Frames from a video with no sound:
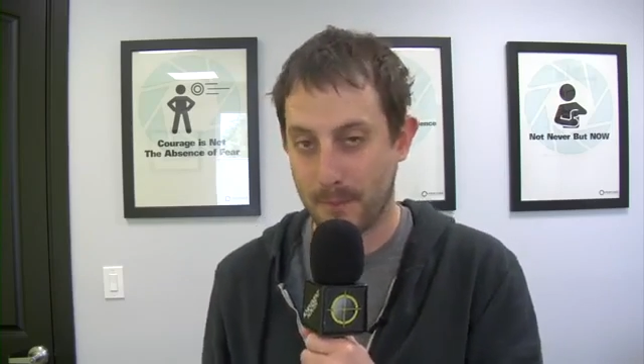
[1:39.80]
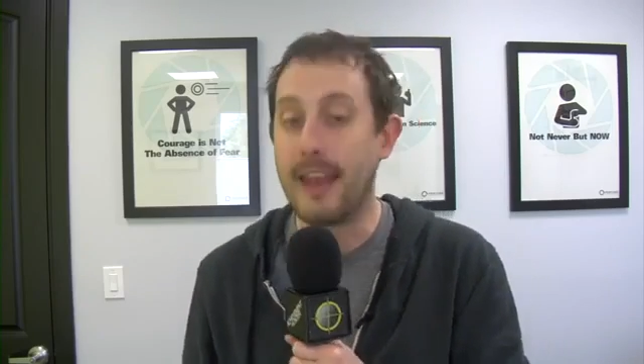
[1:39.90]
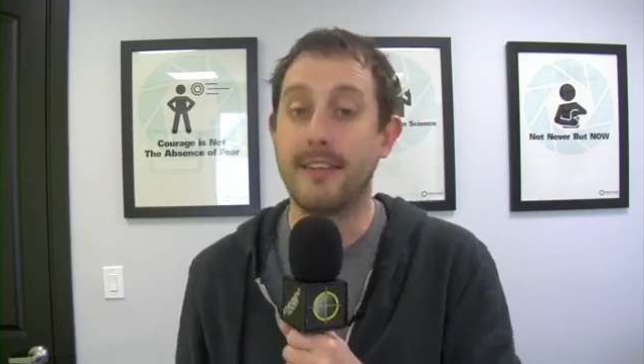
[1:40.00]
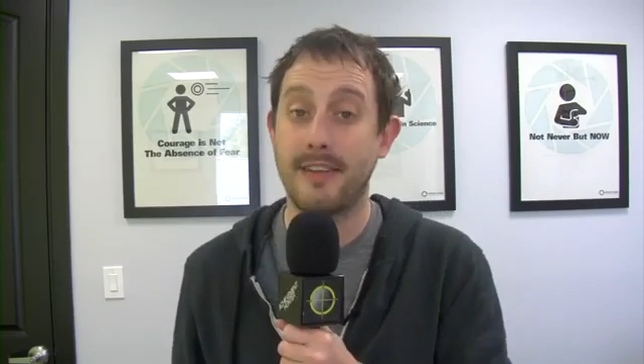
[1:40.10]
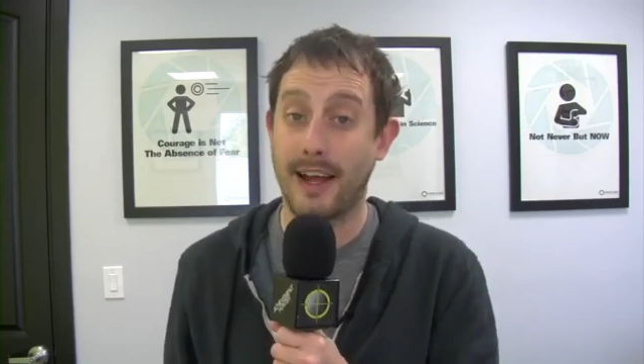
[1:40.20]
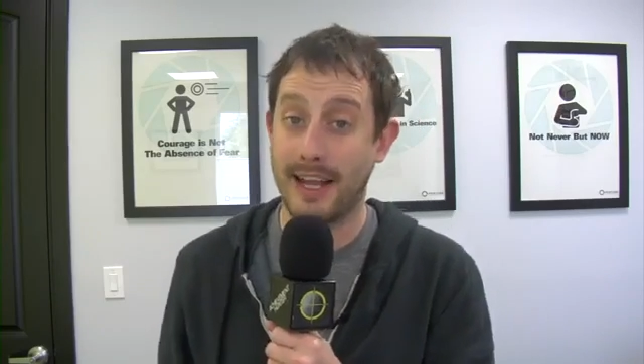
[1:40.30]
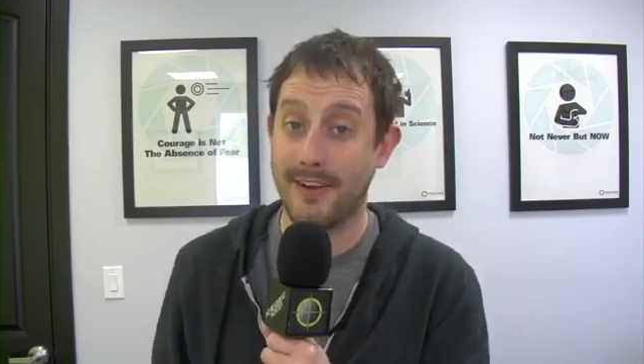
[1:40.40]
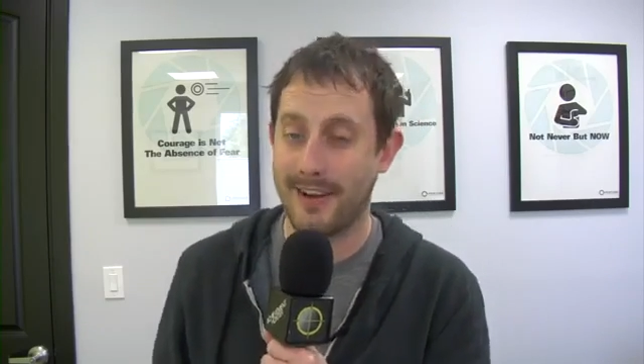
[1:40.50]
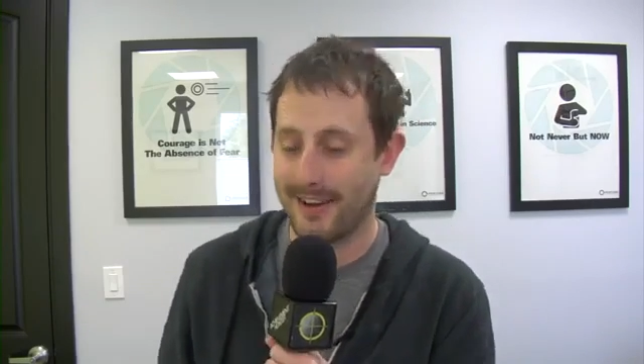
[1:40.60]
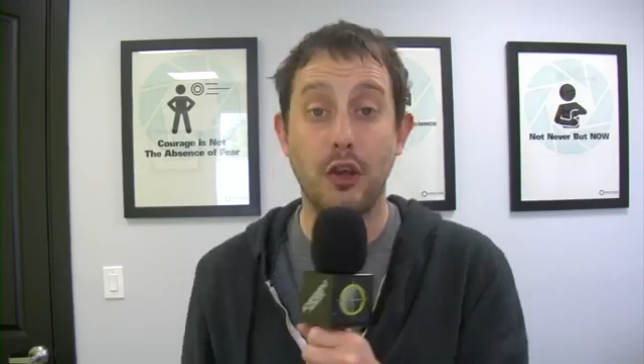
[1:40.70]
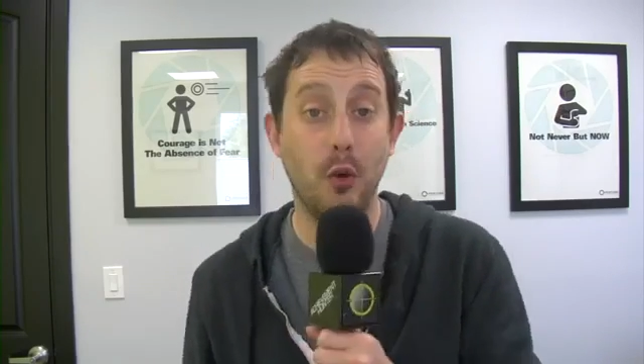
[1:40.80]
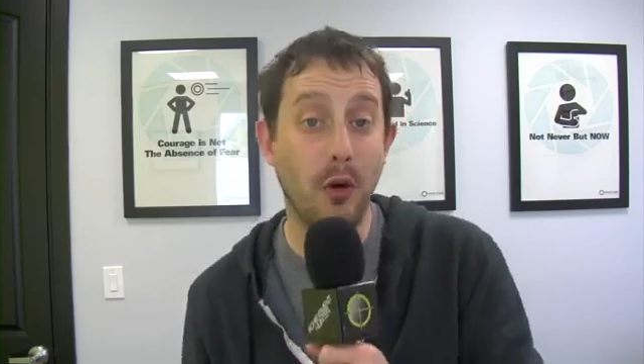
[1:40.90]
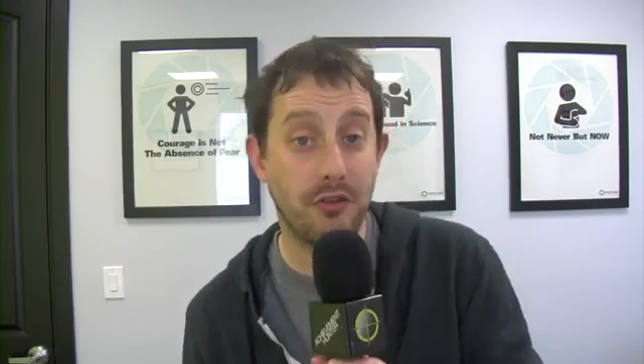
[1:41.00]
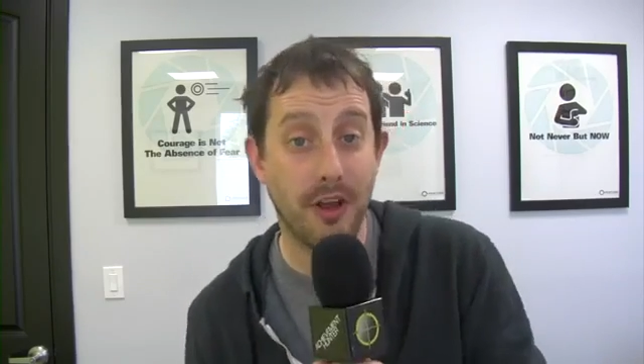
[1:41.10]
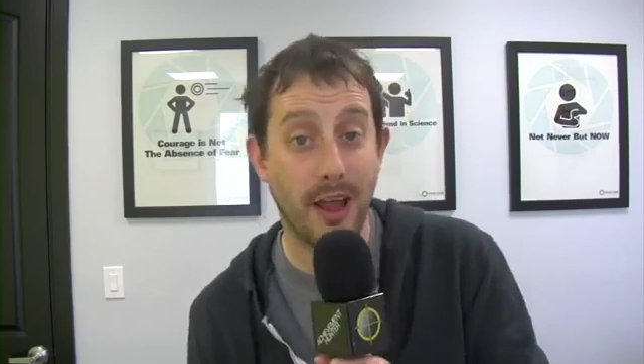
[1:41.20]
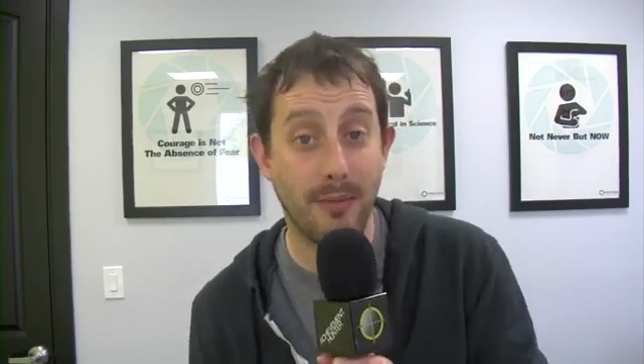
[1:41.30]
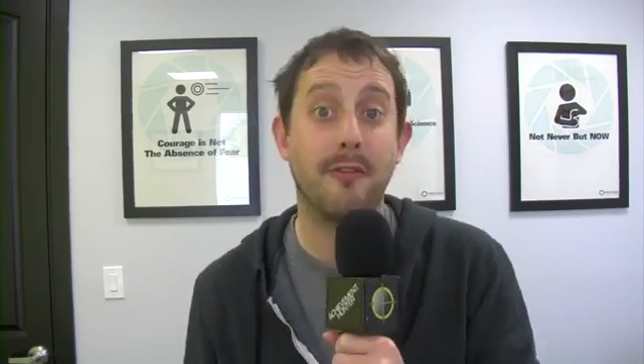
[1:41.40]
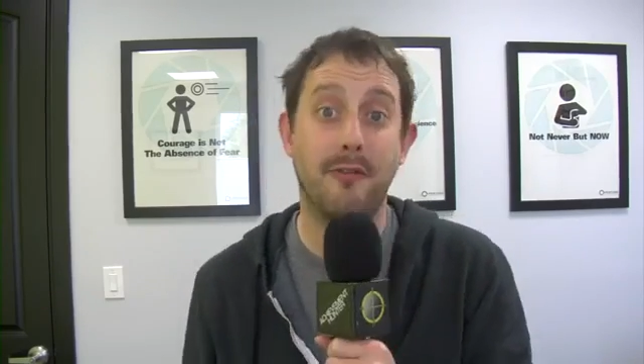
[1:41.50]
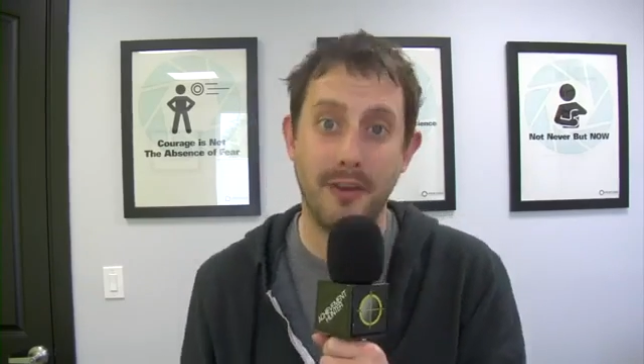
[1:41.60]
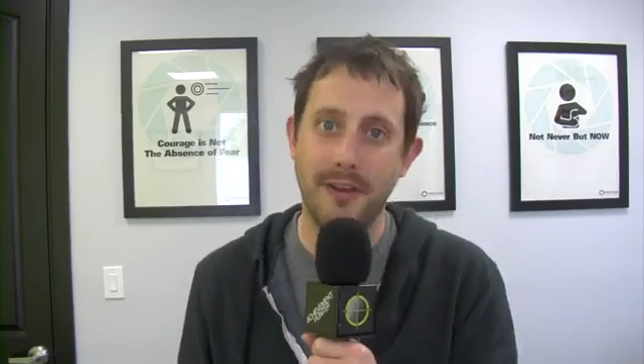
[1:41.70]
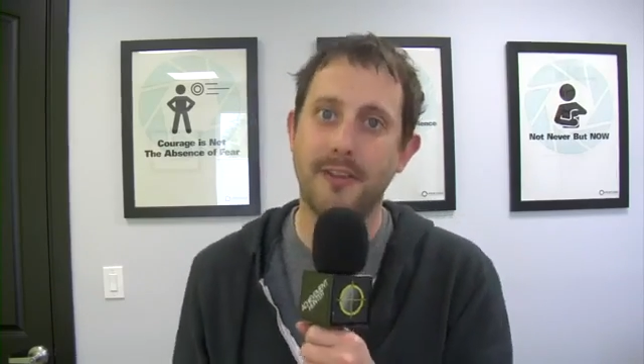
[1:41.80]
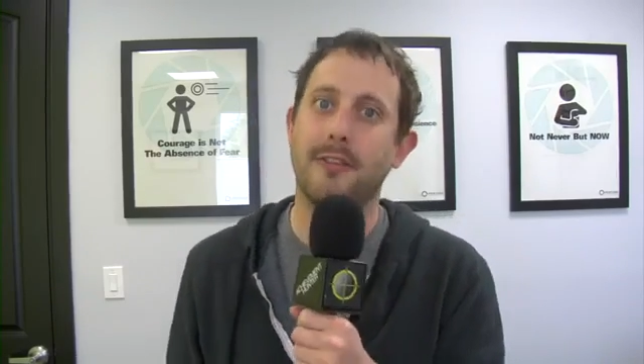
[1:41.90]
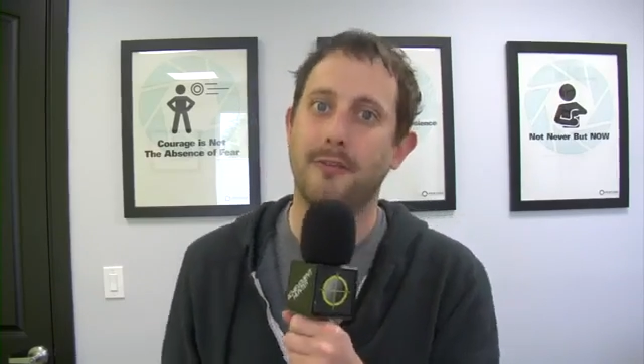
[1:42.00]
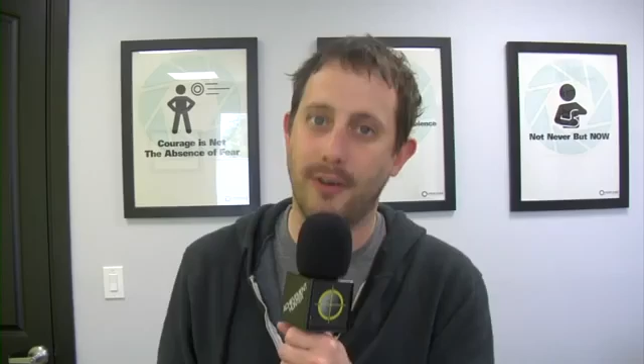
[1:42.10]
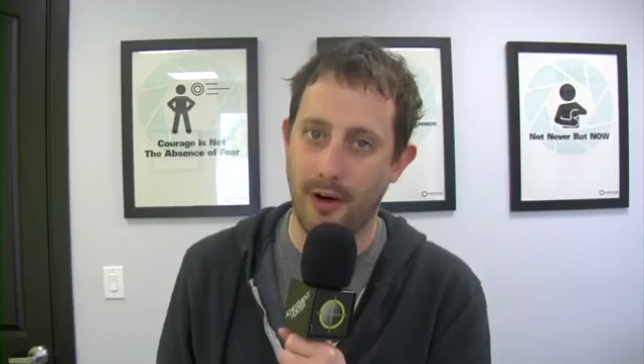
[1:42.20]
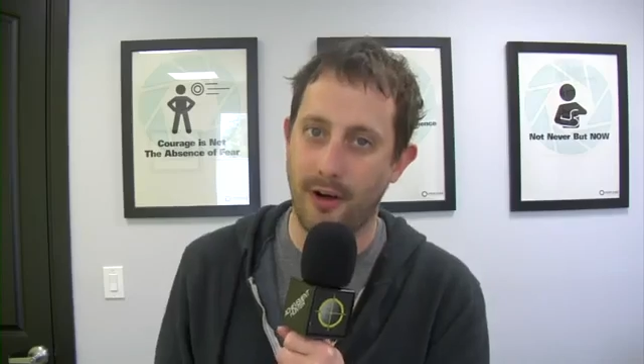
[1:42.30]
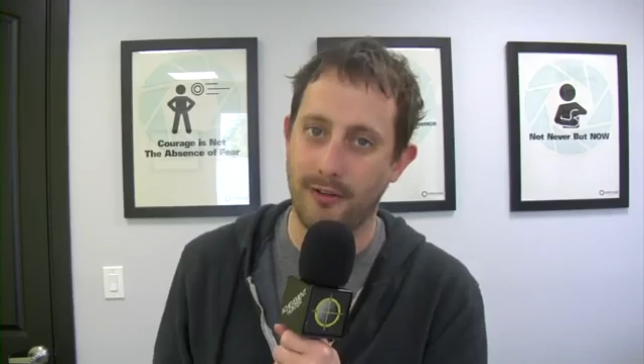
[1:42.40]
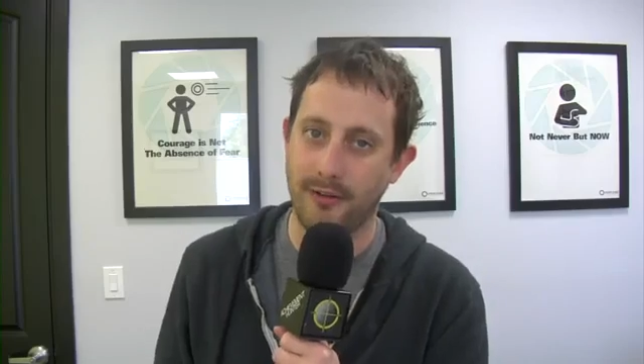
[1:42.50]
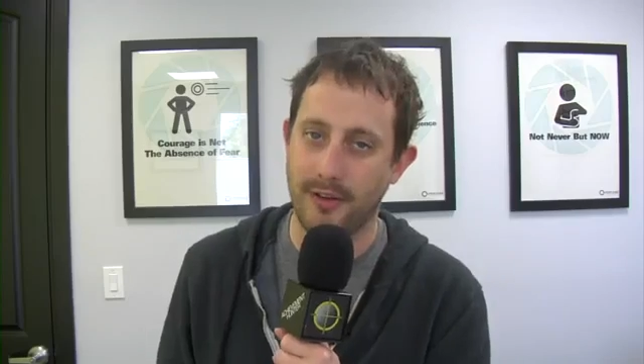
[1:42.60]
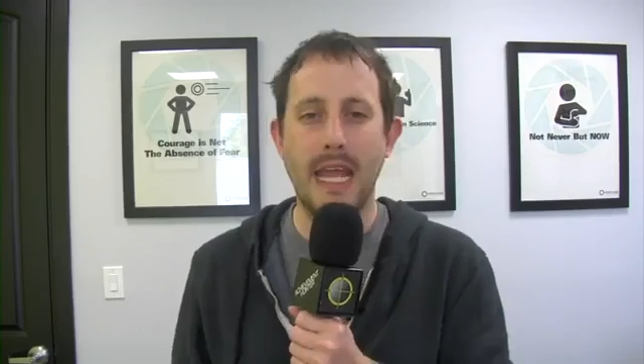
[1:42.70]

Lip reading: And it's not Carrie. Your Shape, Fitness Evolved.